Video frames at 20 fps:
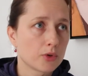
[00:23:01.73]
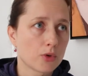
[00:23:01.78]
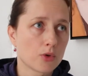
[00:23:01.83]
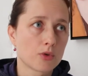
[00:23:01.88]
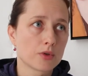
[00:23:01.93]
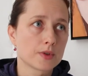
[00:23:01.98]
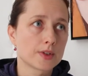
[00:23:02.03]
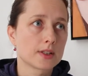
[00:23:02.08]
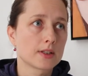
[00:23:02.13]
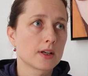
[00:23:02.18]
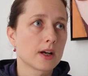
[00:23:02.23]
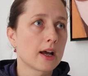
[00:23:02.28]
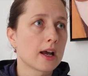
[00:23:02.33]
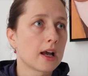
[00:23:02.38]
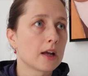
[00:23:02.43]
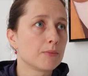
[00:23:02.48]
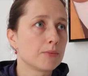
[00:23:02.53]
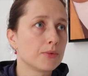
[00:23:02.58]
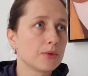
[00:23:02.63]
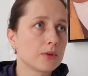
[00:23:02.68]
course. I
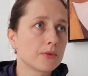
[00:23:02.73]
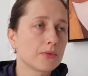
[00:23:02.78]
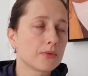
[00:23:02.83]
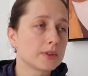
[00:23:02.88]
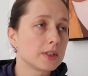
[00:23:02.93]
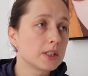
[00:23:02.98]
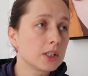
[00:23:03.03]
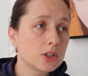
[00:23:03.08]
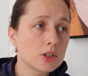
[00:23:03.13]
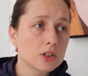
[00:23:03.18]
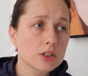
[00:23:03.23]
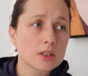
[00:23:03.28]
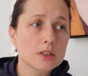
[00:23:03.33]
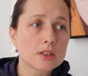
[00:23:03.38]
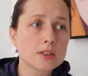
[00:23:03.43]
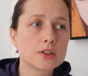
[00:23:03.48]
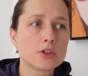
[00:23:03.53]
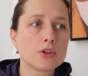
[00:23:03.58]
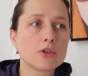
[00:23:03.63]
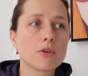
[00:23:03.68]
had beautiful
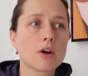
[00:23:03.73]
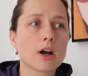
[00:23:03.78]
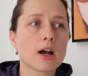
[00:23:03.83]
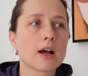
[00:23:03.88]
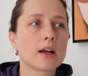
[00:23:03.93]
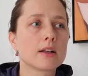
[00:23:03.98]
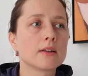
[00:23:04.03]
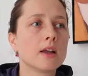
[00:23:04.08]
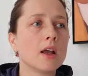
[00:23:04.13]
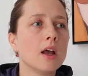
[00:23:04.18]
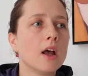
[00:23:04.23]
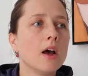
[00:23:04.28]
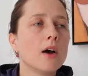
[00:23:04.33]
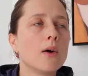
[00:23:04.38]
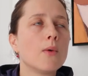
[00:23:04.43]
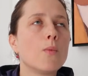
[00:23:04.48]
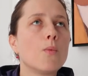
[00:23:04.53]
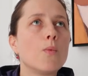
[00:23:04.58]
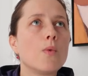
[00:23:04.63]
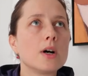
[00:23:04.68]
teachers, you know, I had
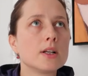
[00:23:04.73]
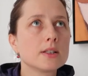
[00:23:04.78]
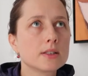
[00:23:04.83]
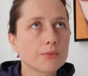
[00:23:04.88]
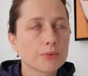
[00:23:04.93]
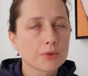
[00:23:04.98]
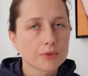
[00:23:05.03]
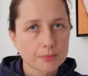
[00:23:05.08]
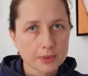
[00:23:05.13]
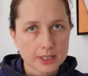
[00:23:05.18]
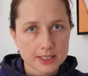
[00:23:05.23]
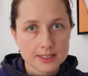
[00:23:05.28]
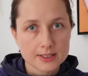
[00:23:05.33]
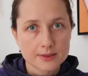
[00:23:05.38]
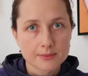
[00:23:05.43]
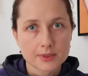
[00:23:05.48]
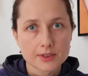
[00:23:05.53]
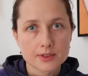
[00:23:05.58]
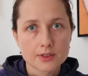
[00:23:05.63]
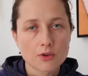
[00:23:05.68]
wonderful
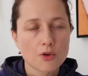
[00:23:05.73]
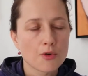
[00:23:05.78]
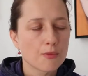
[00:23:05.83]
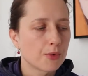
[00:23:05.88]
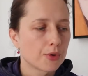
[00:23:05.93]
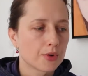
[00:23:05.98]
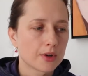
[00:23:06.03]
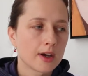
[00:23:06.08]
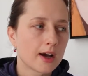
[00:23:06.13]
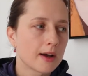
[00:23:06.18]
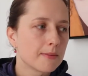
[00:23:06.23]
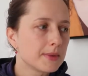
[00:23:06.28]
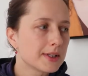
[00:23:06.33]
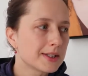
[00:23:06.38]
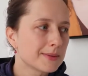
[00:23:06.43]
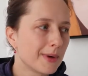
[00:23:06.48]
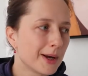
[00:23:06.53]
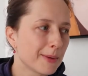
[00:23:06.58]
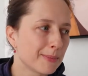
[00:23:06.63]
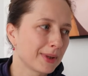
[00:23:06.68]
placements oh boy i
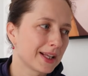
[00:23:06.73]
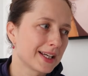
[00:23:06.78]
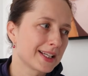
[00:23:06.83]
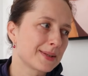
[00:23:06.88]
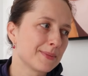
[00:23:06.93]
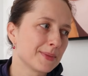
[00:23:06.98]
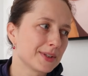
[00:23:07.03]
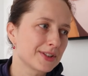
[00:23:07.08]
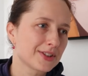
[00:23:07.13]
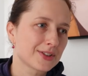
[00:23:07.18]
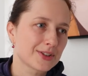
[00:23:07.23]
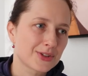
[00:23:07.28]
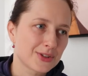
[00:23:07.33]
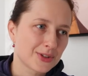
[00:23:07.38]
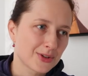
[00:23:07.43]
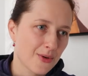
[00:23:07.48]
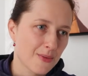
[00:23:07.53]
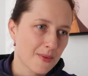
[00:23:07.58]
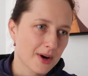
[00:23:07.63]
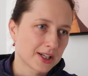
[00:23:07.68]
miss my placements
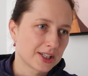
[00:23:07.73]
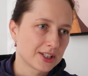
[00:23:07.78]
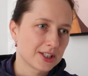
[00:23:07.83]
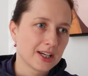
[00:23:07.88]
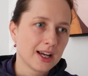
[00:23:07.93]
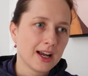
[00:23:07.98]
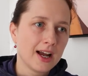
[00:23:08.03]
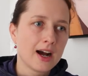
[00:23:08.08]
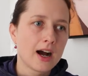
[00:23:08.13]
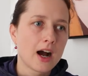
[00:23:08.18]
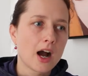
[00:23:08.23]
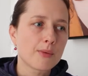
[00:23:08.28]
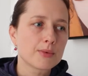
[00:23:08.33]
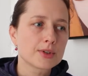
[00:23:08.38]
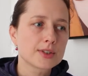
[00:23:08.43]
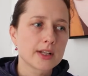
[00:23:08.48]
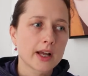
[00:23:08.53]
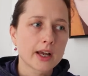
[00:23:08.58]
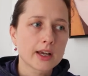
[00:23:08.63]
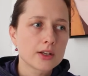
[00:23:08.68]
so much i
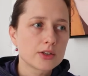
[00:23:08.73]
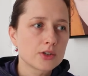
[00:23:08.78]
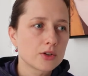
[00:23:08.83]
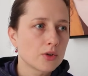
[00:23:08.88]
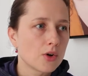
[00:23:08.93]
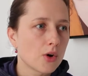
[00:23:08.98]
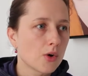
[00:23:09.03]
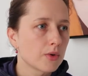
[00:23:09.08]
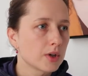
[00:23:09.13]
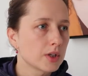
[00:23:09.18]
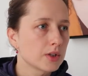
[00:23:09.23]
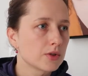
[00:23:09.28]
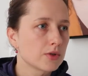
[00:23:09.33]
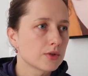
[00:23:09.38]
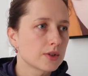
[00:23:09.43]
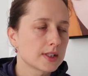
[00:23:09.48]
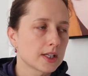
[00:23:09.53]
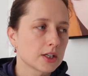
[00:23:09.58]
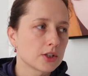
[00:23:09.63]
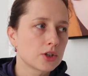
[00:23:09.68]
was lucky to go
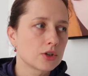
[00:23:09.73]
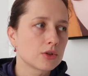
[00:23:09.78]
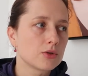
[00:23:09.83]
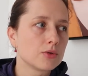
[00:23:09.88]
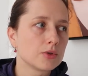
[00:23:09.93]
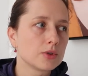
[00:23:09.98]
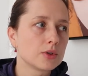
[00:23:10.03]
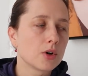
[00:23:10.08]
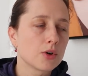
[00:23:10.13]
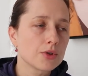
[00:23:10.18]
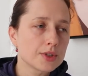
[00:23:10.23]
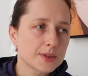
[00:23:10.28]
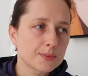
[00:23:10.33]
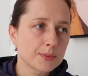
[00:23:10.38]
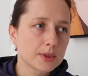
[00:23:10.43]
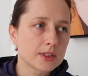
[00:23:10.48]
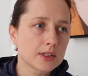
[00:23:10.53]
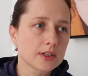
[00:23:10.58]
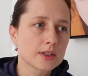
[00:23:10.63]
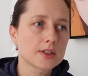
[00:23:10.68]
into such a good
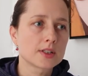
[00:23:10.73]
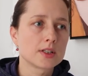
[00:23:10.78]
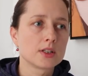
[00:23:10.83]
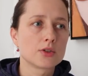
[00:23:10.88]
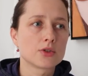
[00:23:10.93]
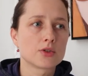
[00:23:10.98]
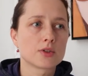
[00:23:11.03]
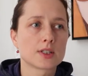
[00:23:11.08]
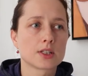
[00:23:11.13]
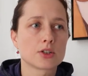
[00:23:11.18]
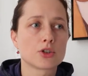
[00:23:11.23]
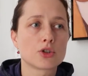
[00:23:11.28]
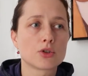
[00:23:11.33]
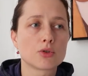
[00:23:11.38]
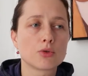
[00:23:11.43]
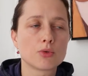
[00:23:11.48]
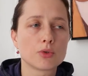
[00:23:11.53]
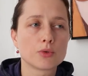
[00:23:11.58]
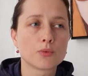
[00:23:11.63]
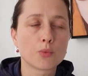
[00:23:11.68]
hospitals into such
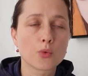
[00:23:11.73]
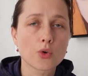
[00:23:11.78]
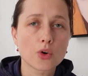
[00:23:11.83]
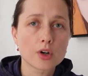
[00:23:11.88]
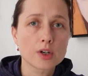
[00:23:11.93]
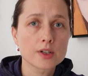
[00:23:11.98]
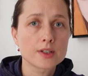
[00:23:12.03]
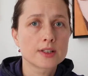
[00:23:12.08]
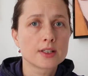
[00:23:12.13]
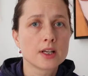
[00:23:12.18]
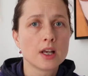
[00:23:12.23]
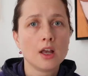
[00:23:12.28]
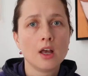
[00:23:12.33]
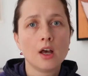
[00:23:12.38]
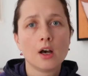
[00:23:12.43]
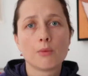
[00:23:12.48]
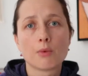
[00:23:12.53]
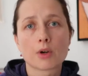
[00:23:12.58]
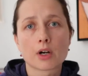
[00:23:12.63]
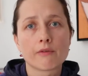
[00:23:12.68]
a good wards
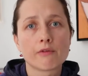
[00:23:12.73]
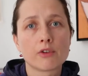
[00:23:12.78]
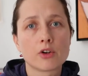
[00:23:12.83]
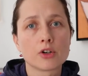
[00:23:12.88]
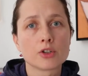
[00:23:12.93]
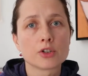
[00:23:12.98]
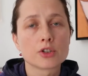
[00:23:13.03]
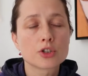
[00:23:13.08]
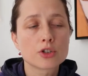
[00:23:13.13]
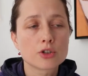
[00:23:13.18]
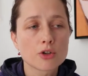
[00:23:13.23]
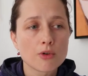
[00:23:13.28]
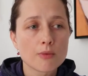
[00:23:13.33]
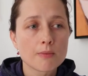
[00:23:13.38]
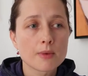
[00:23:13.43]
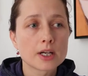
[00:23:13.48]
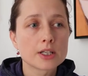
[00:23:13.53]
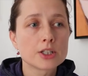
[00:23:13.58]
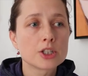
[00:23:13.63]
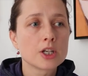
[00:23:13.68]
What i've learned so
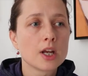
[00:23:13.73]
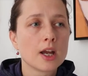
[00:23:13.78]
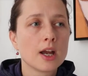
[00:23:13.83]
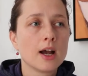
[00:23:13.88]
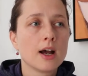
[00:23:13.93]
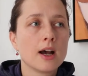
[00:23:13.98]
much